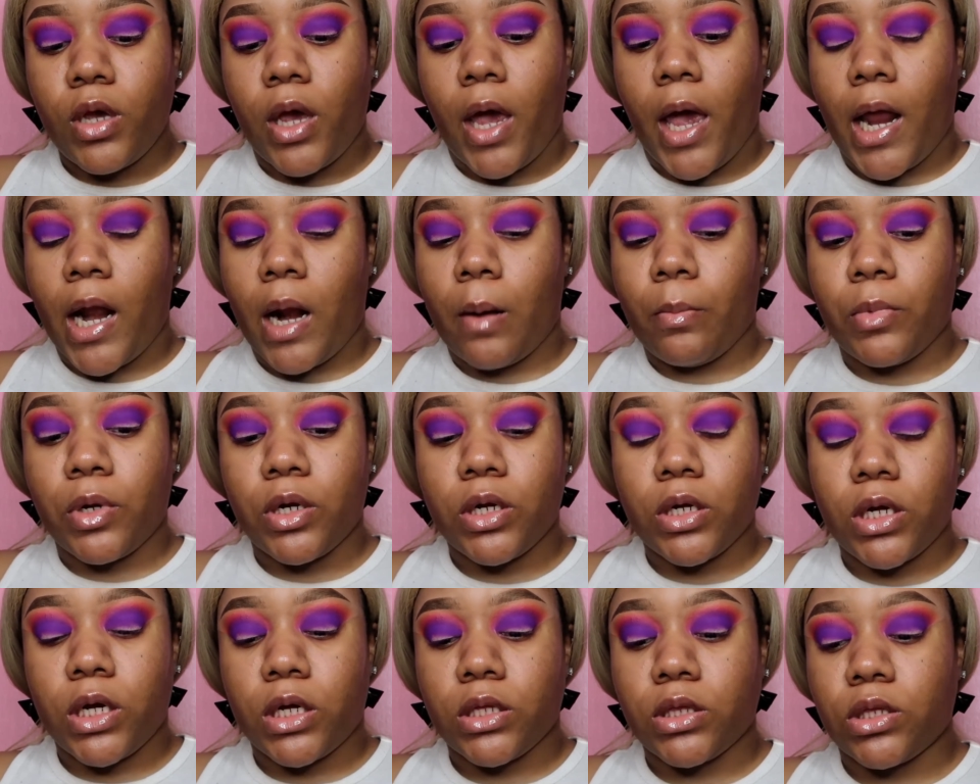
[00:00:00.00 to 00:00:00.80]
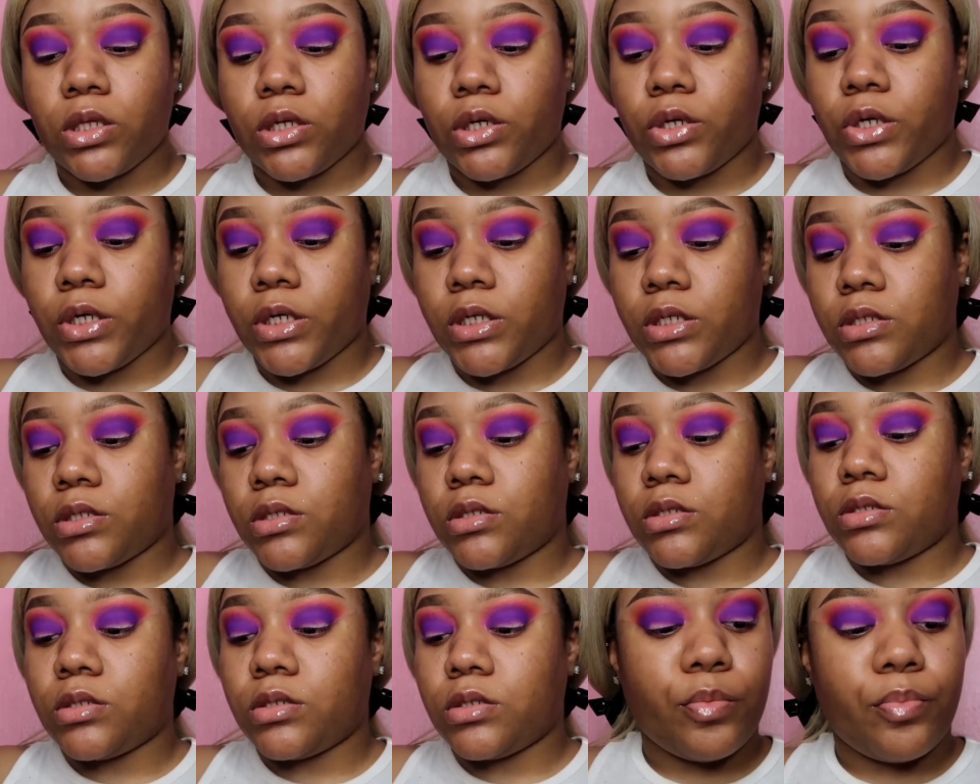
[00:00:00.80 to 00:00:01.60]
and I'm going to cut the crease.
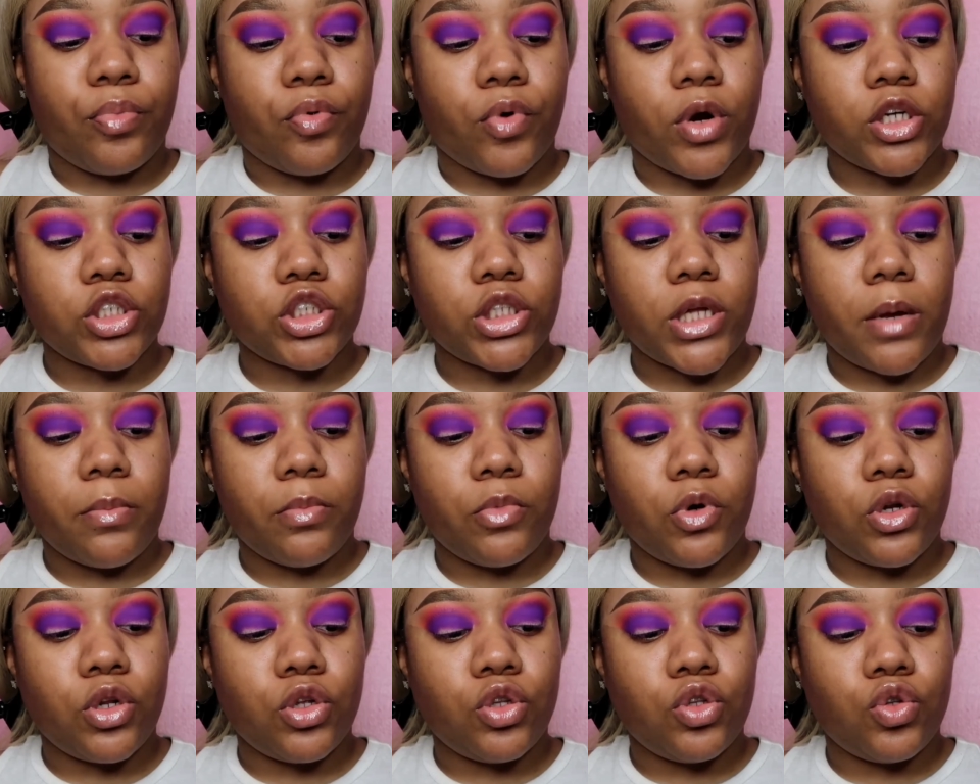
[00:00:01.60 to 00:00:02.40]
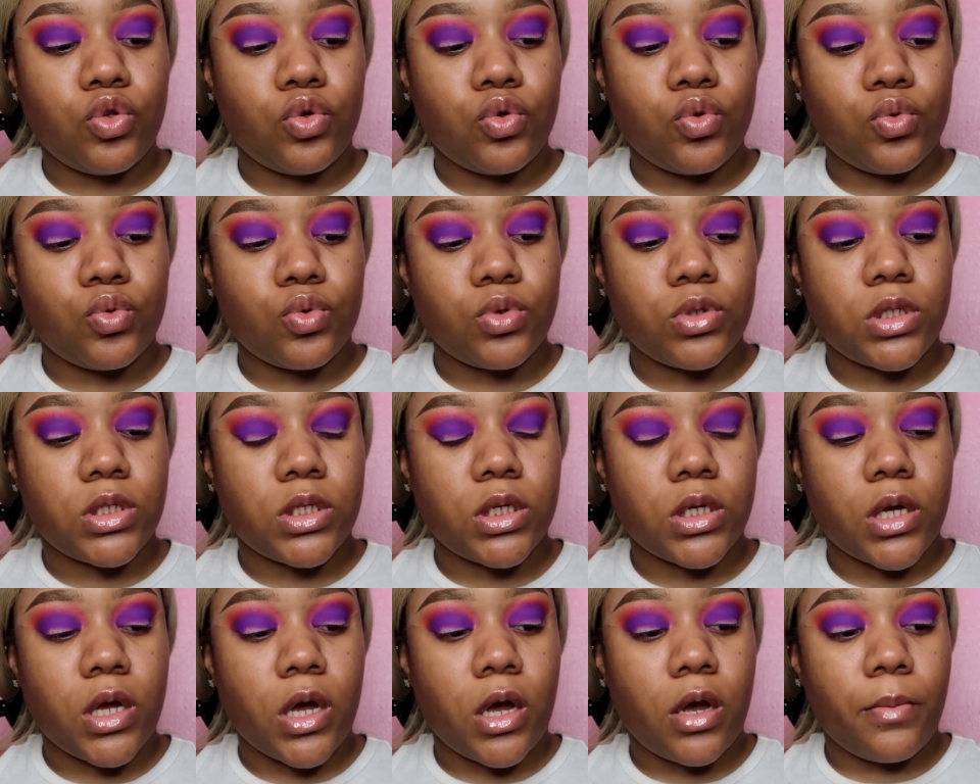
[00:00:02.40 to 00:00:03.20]
The brush that I'm going to use
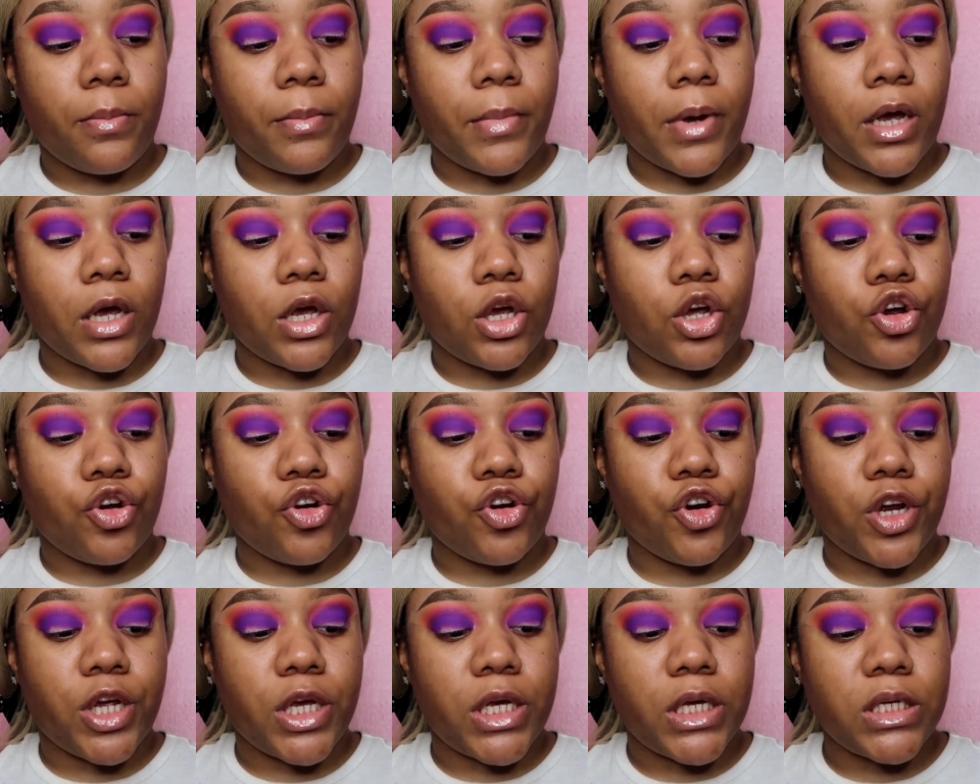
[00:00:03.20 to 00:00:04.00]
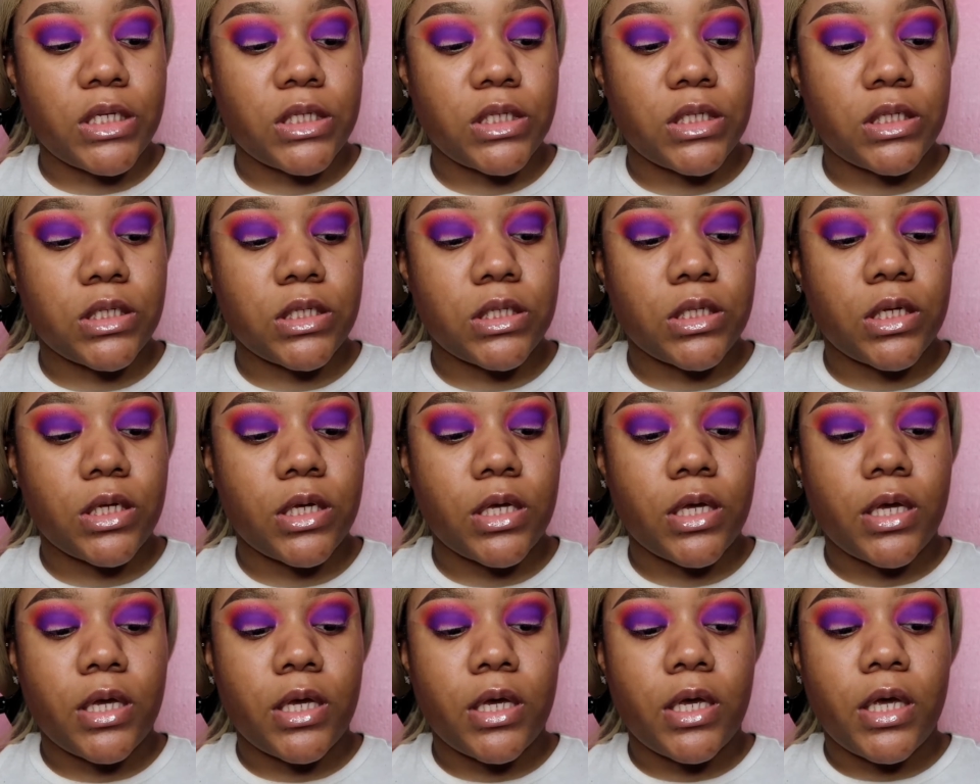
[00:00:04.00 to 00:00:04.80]
to cut my crease,
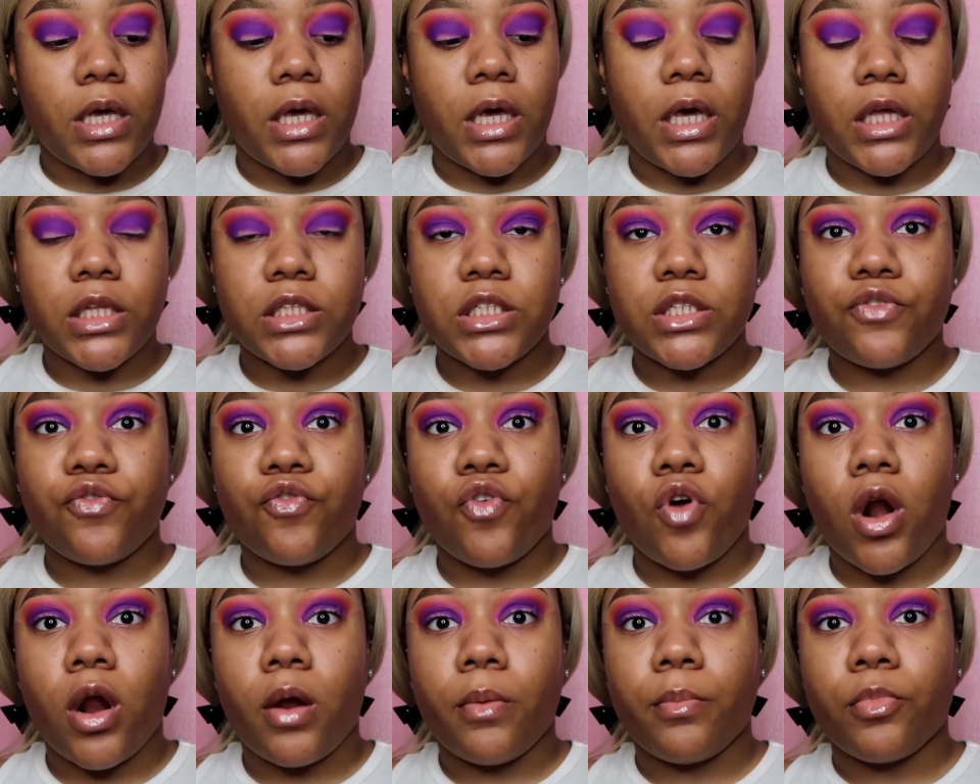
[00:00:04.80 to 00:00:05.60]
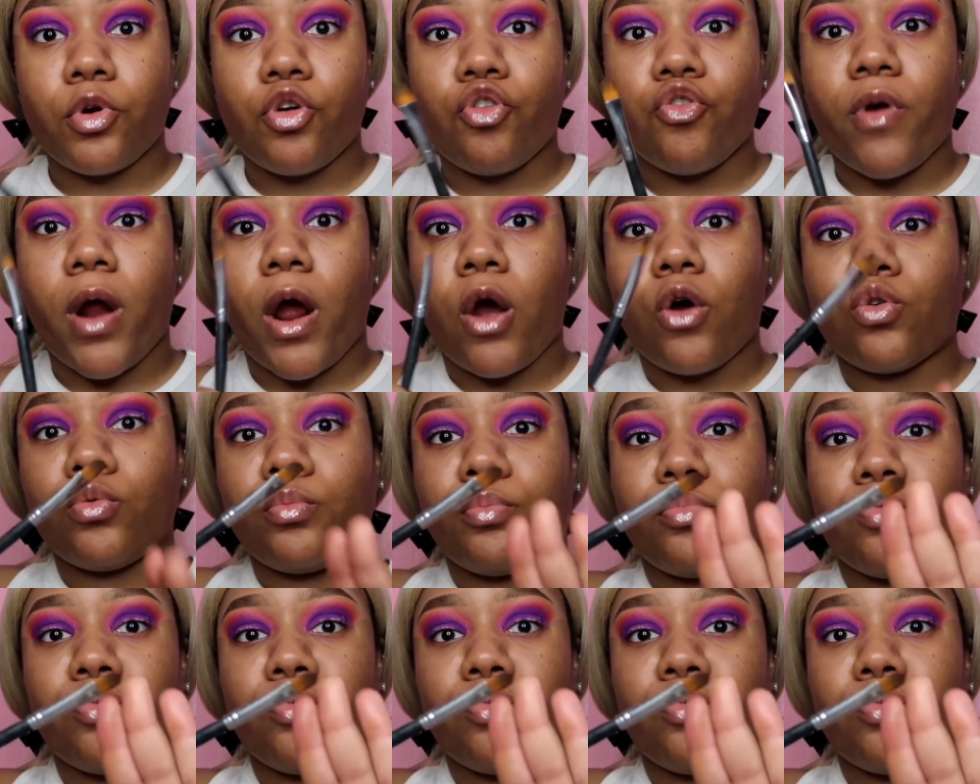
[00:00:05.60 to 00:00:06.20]
it's from Crown